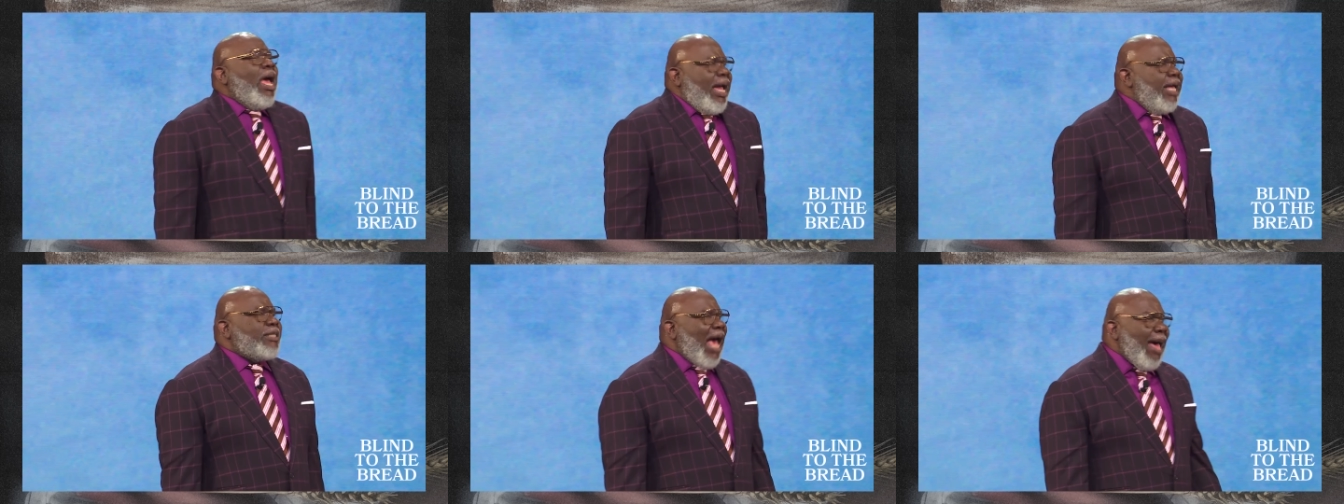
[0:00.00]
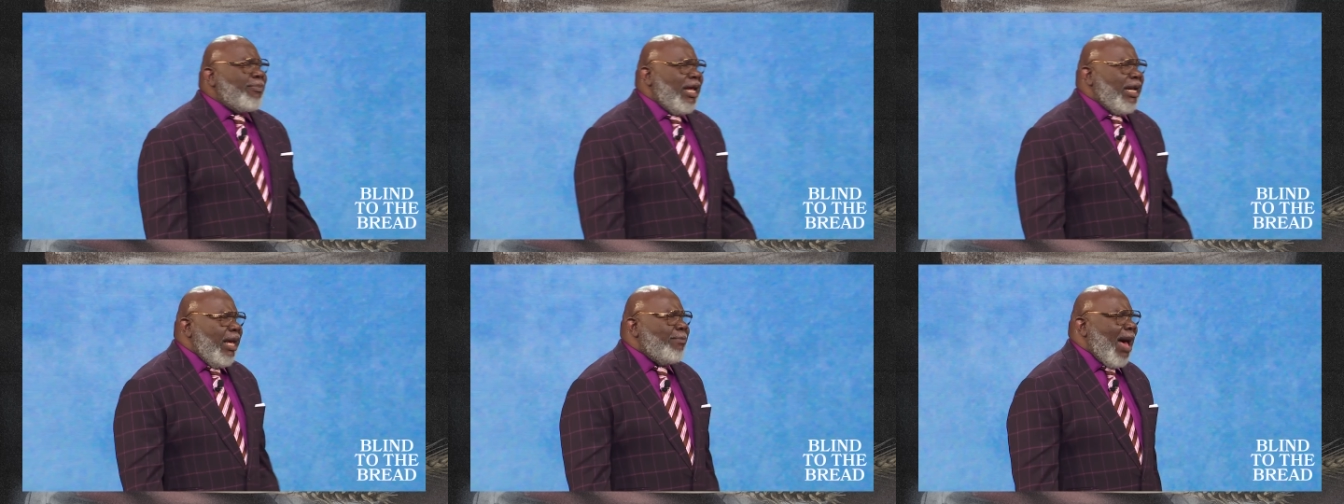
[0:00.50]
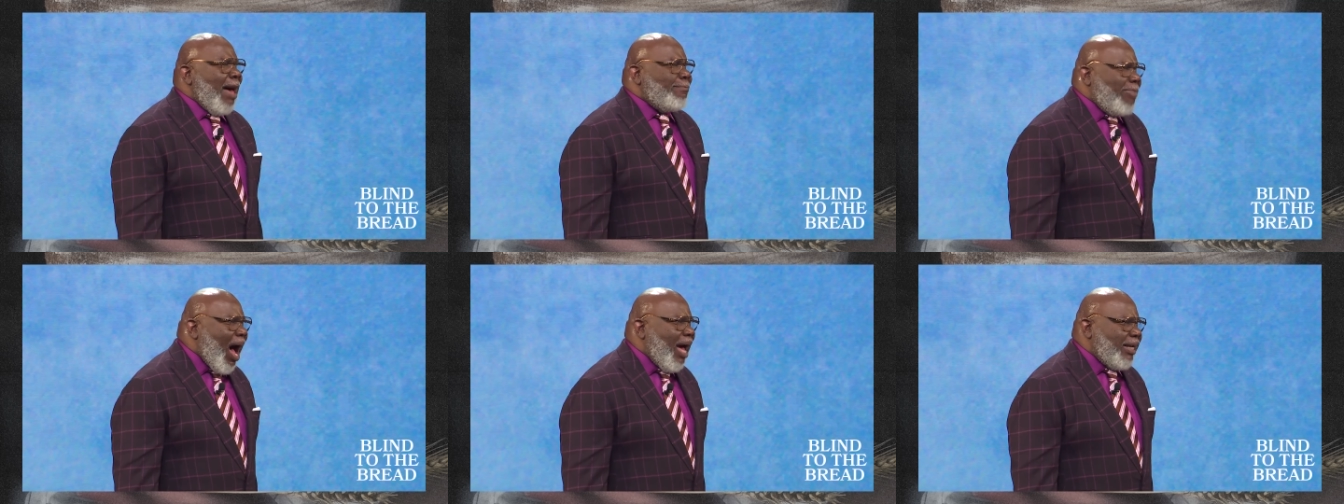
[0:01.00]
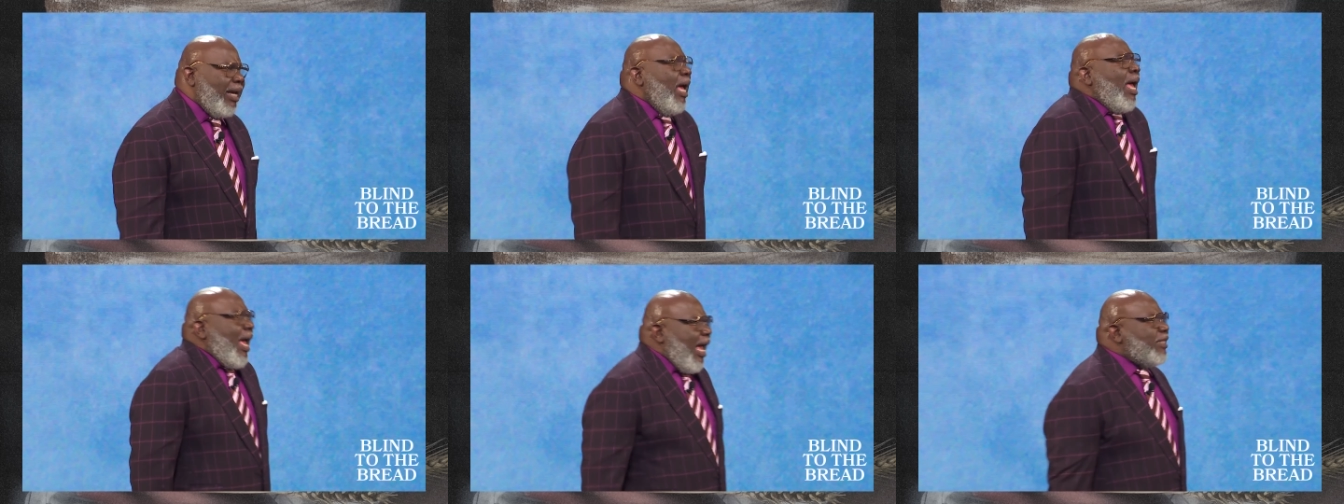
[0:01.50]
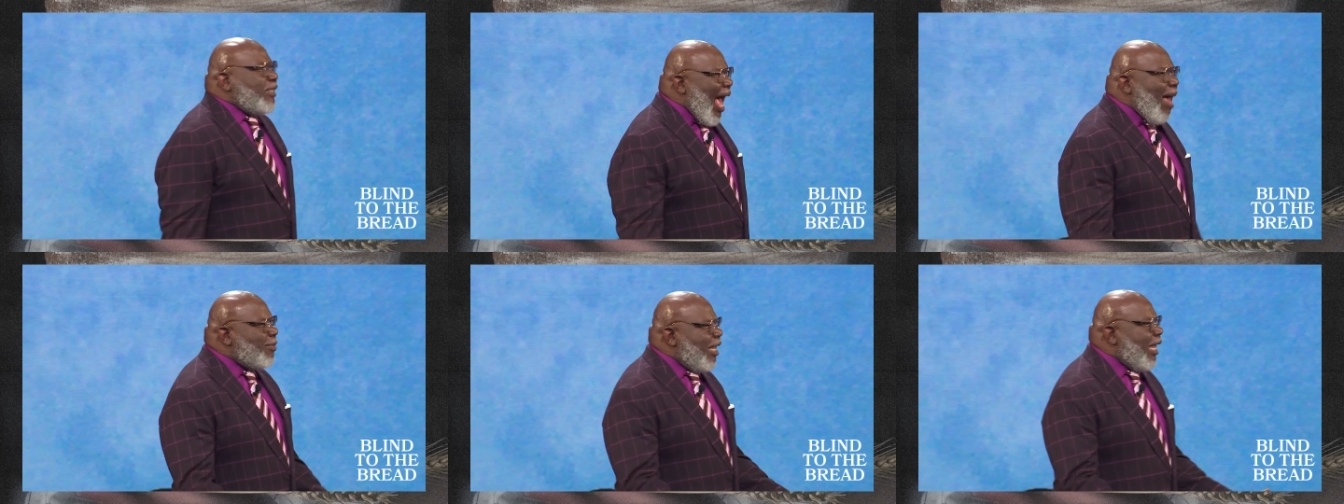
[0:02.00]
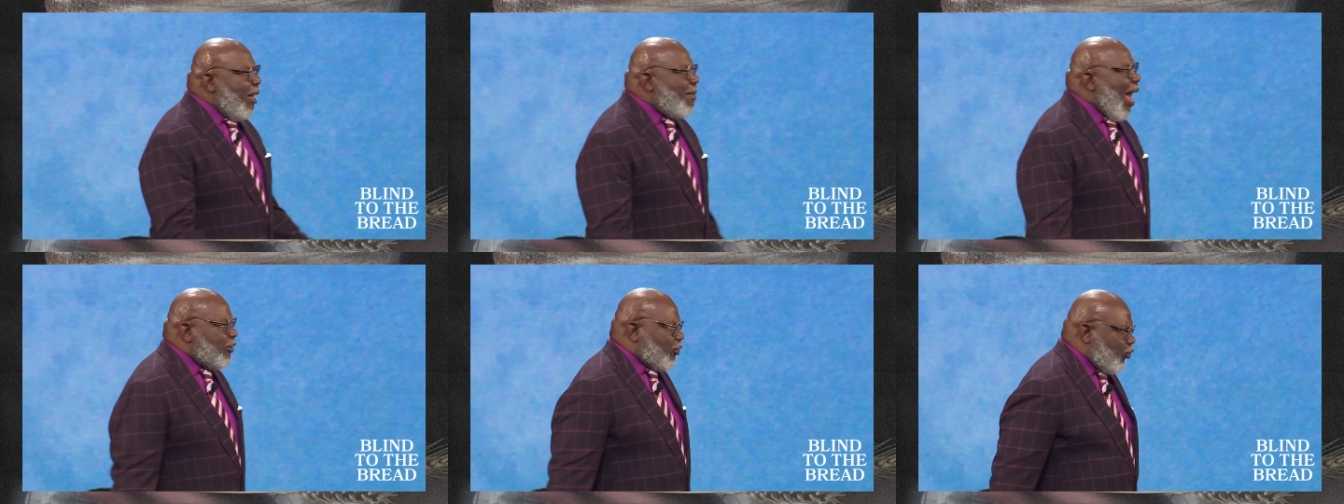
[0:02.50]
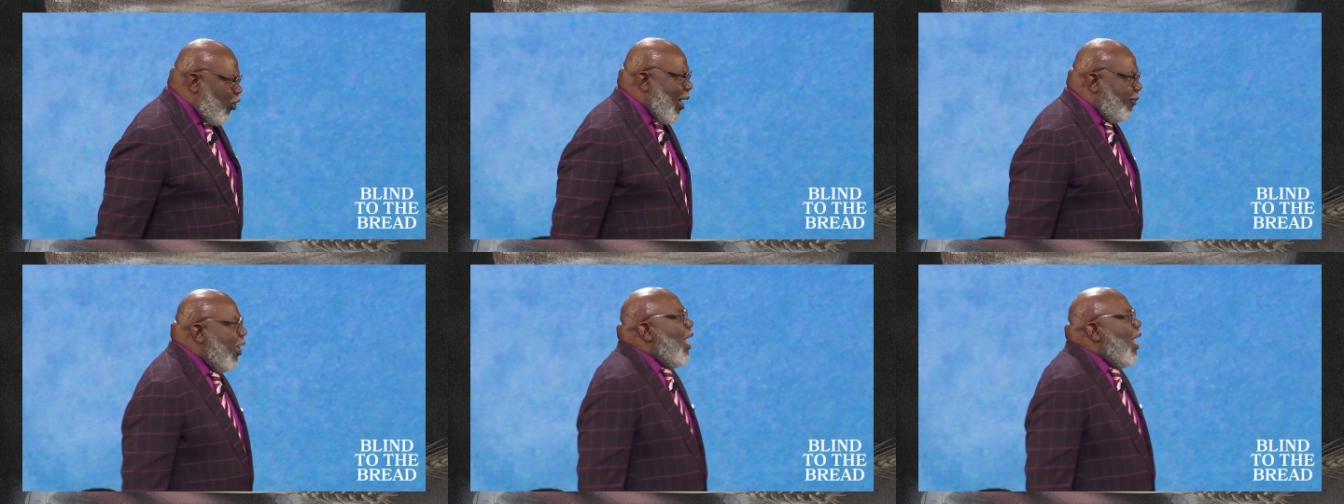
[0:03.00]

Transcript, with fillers: It's happening in my body. It's happening in my strength.